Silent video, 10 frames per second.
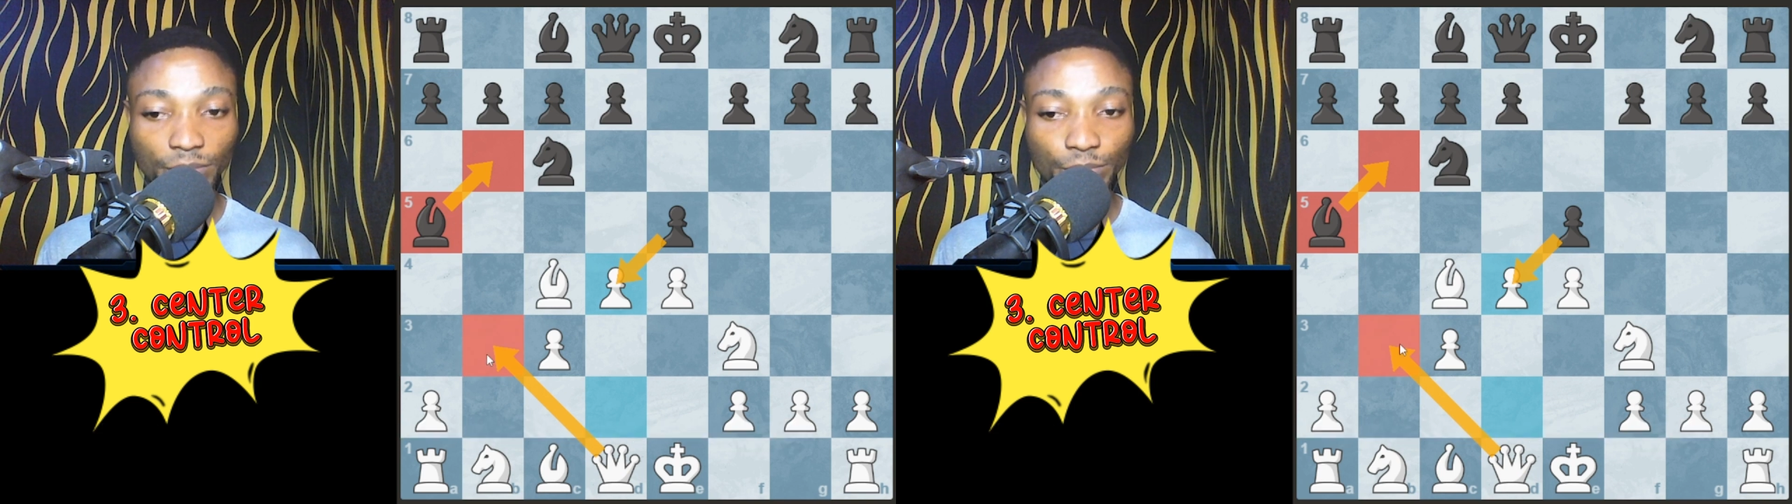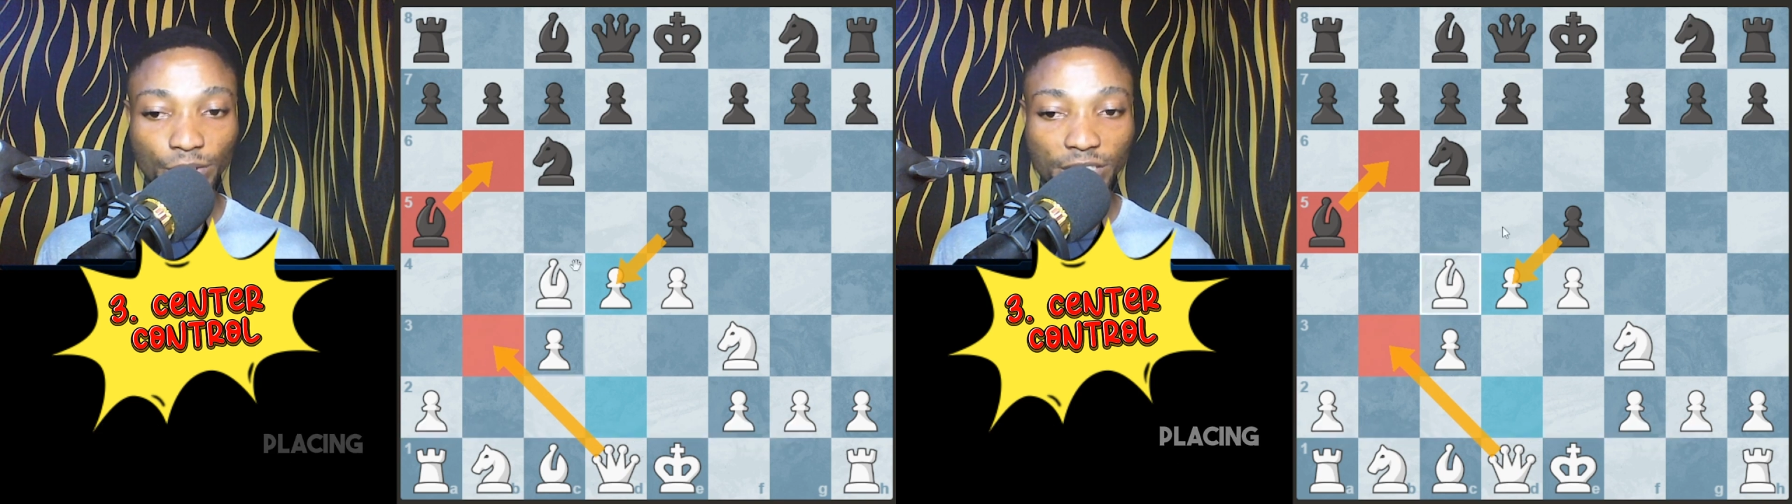
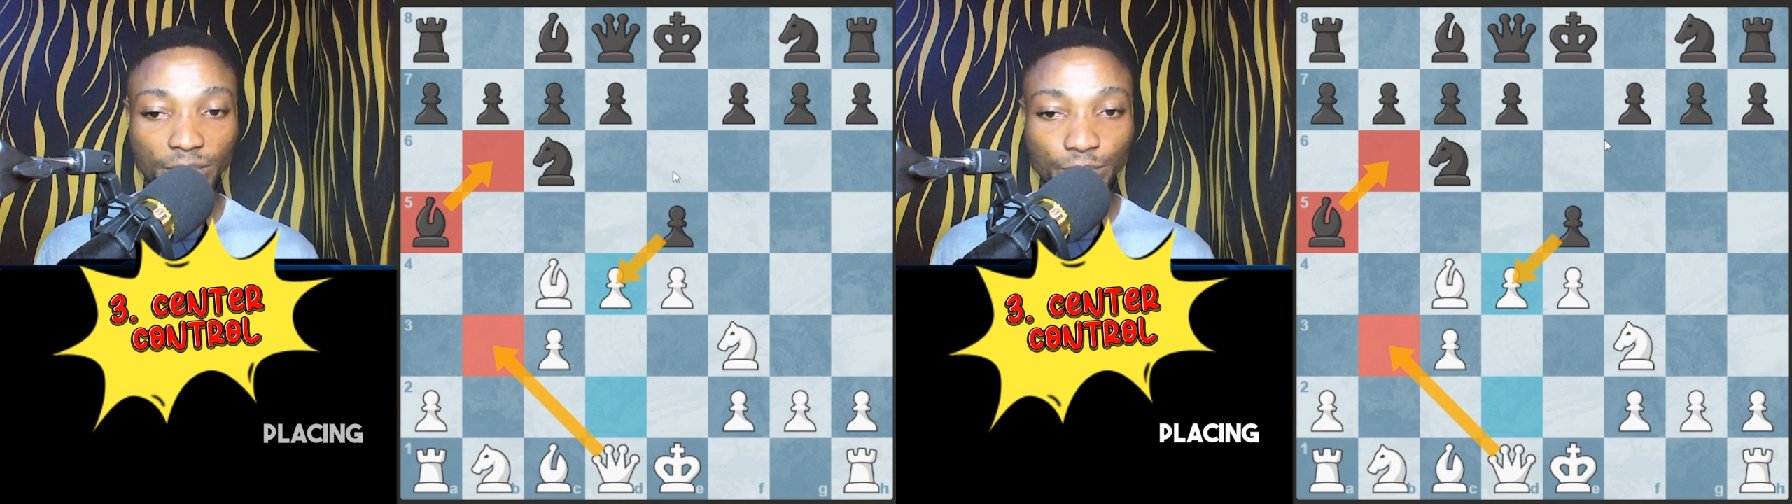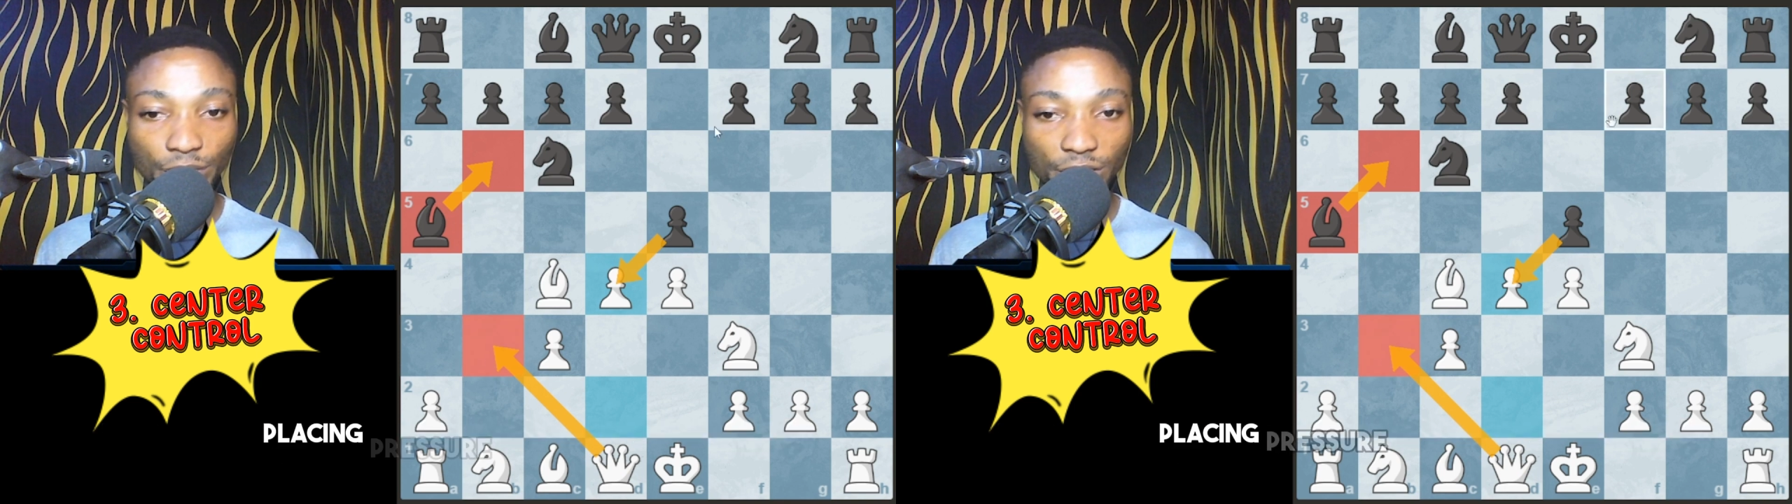
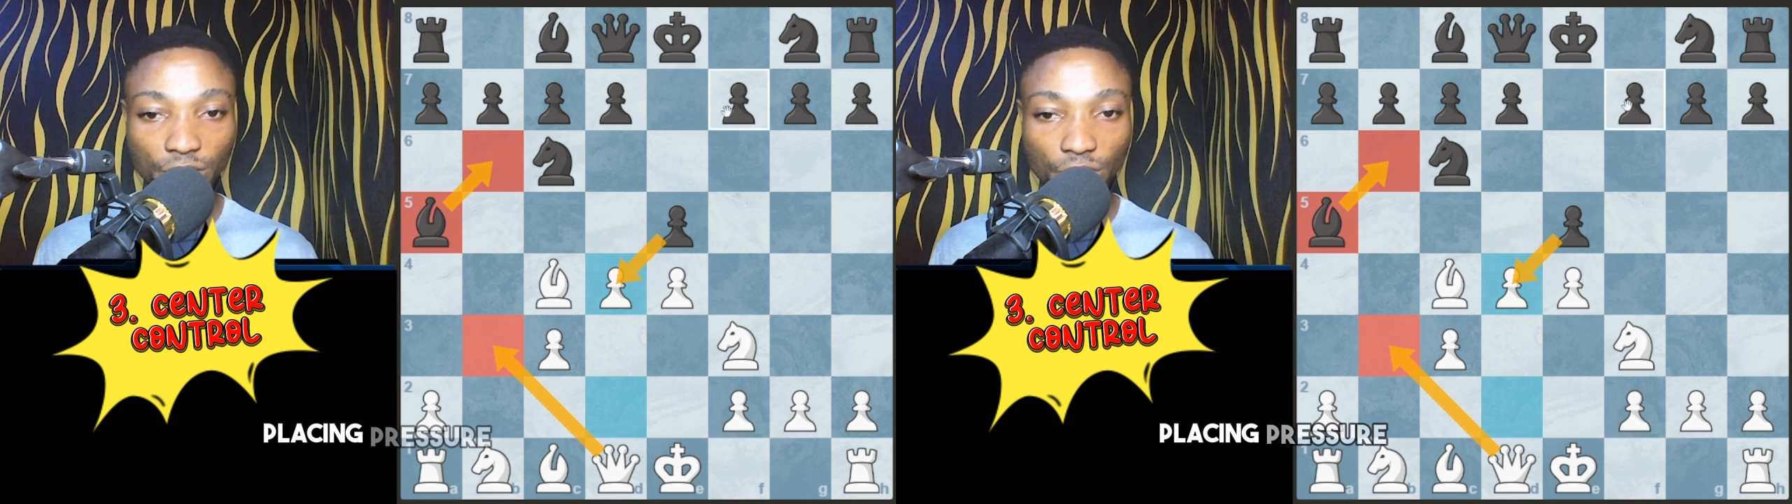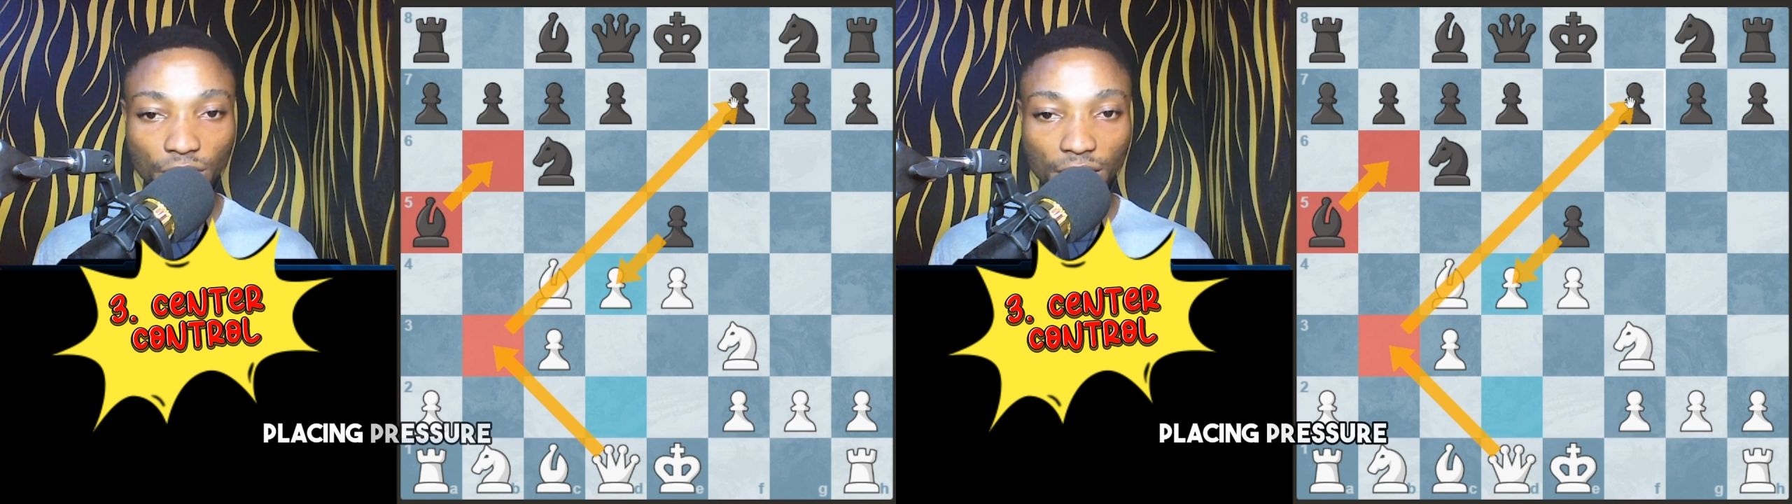placing pressure